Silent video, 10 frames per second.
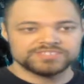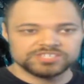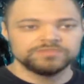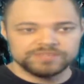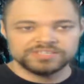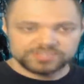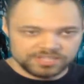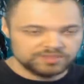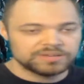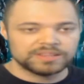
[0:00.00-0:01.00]
assume
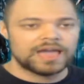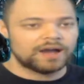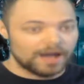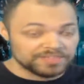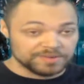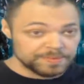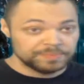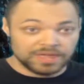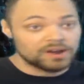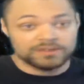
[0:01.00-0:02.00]
he would allow other
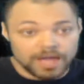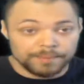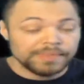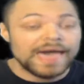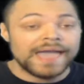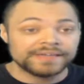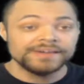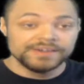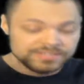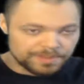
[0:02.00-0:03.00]
people that are not black
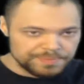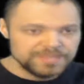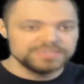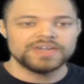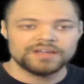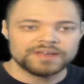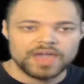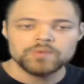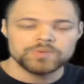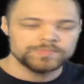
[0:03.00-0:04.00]
to be there and
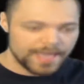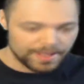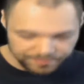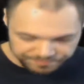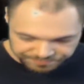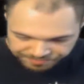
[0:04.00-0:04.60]
help him out.